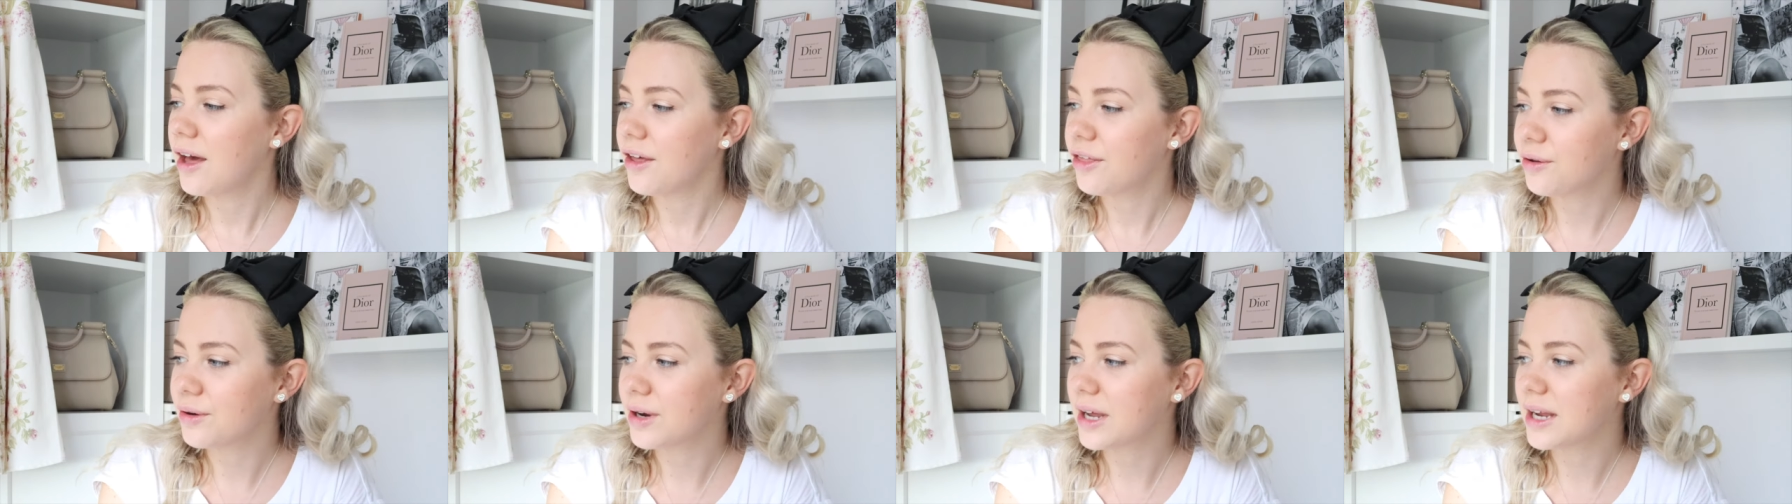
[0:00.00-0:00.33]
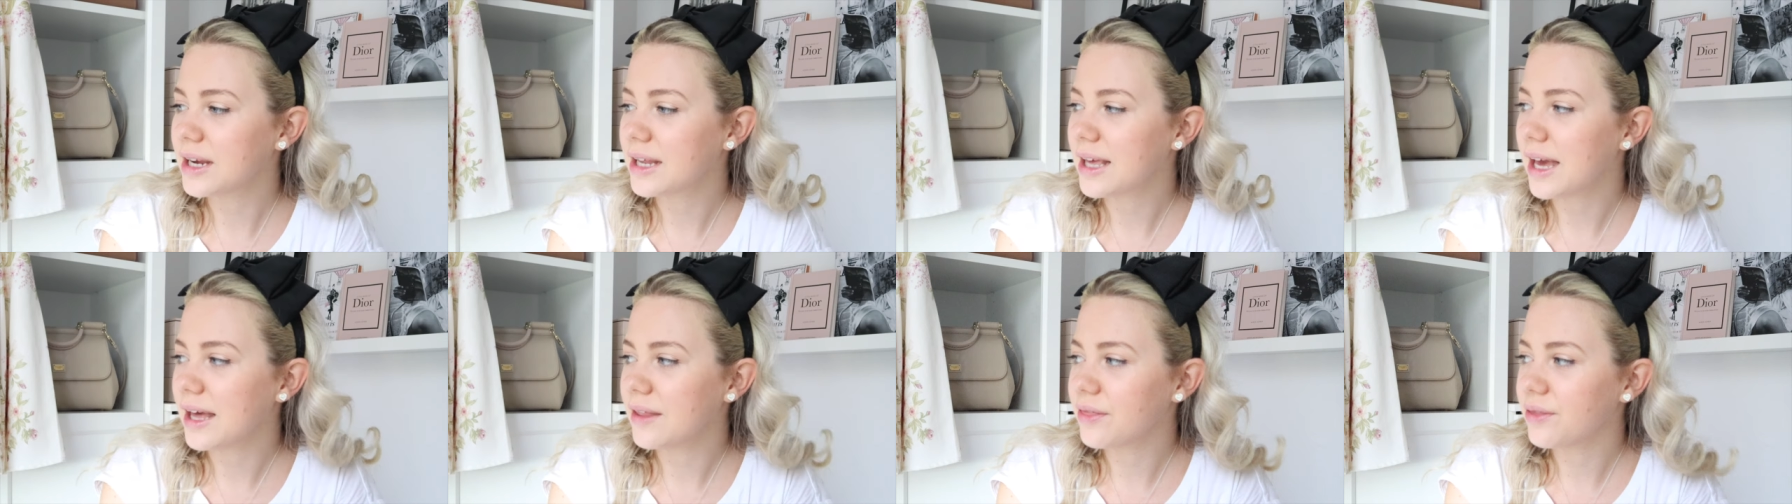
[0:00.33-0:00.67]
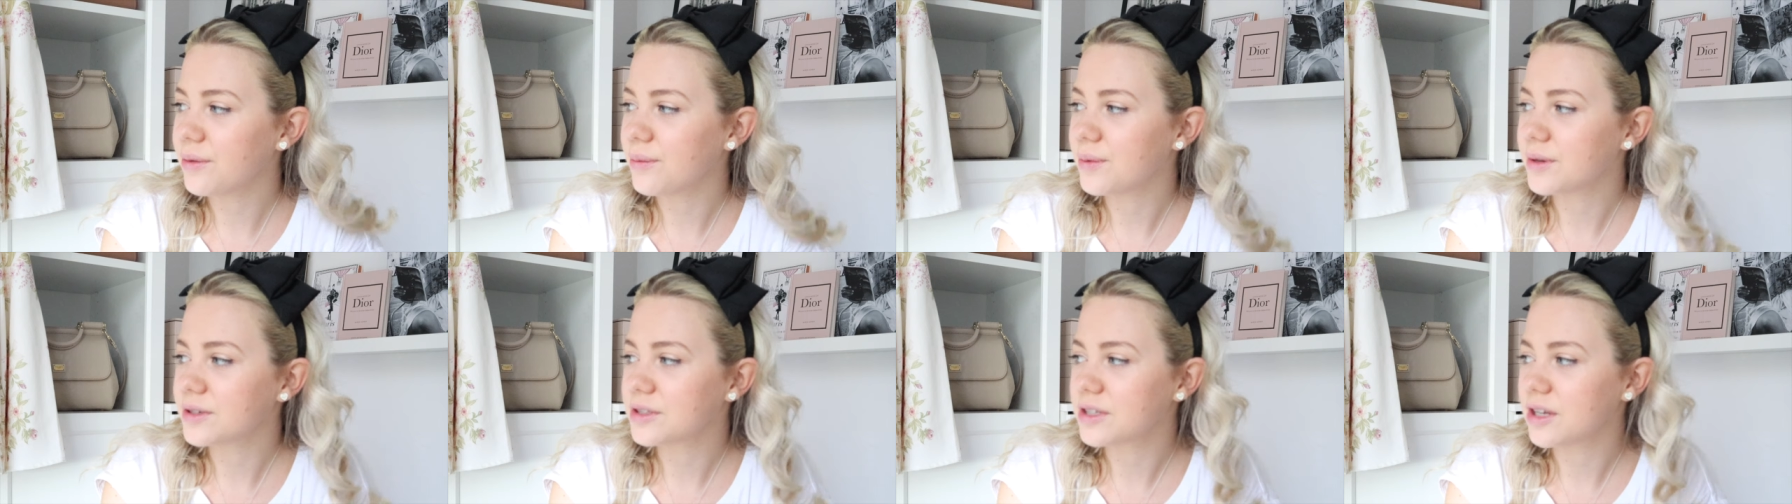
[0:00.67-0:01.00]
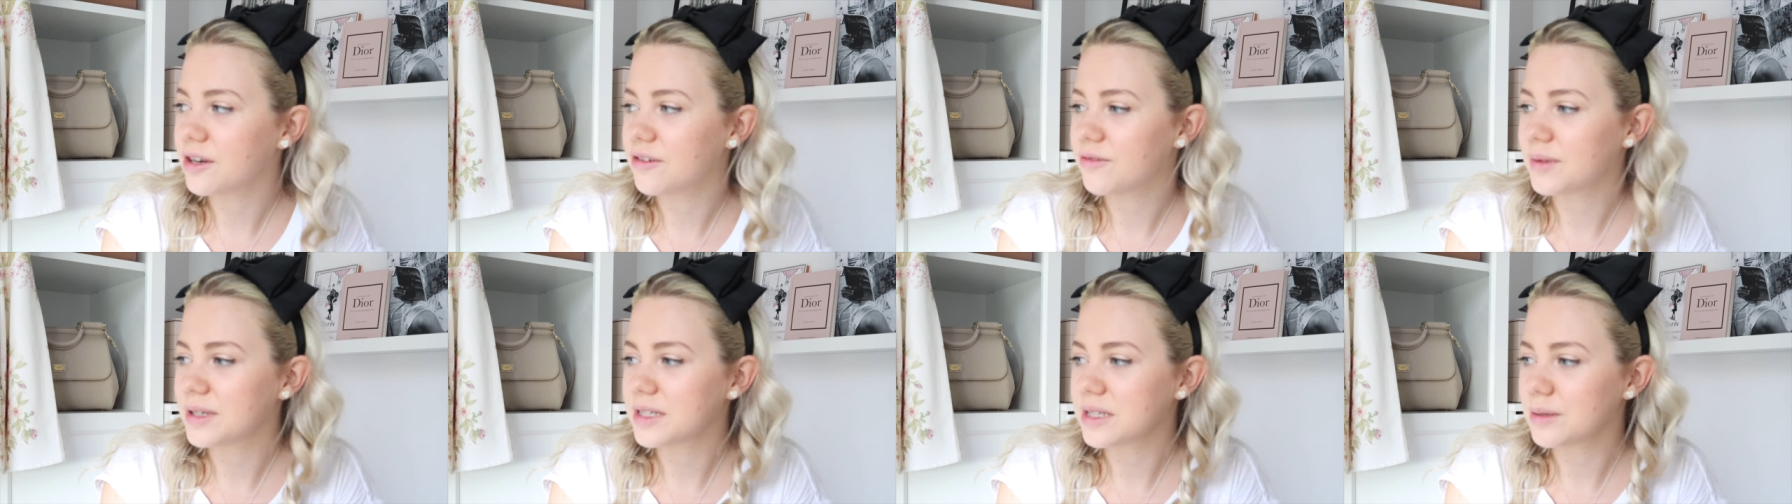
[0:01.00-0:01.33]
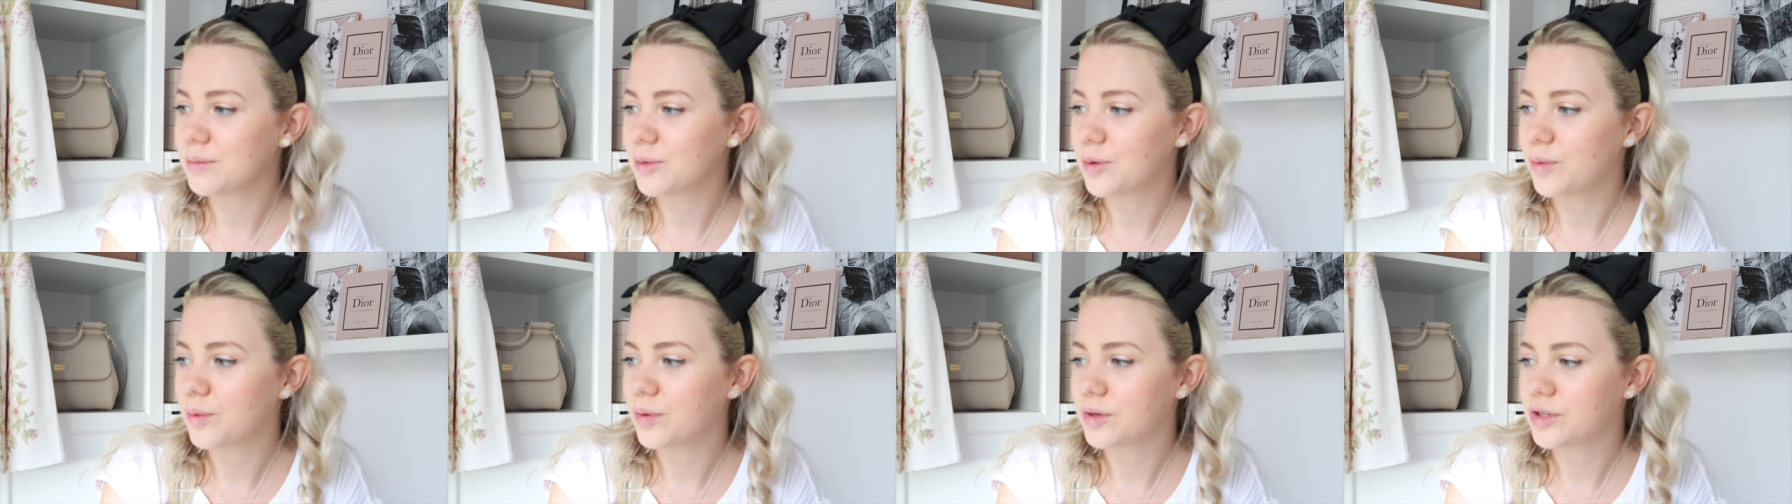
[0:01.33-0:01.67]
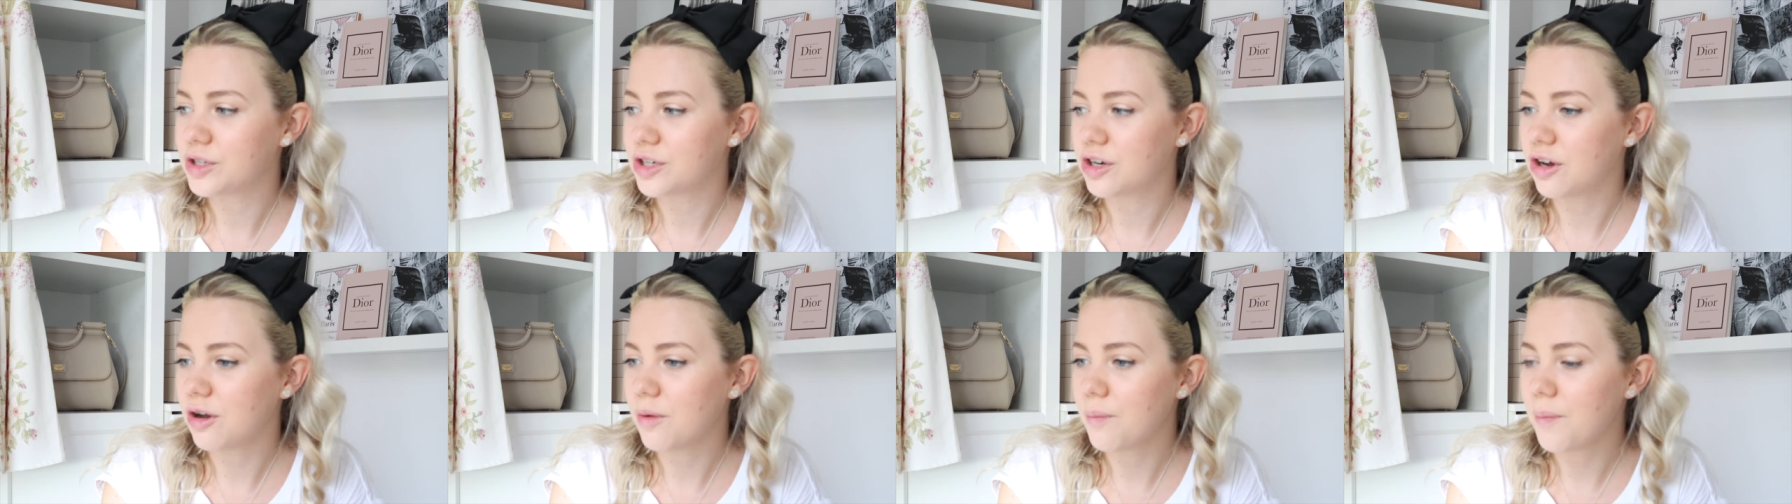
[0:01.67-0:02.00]
Thought I'd get the most out of my summer
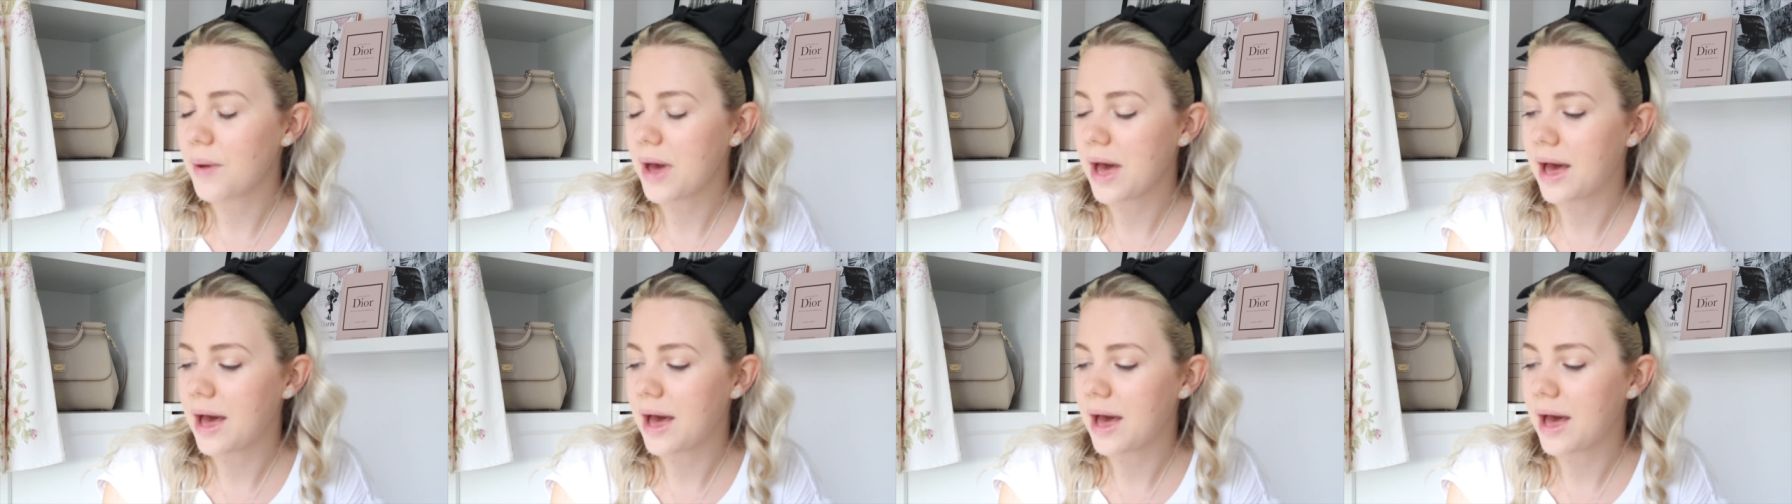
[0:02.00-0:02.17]
wardrobe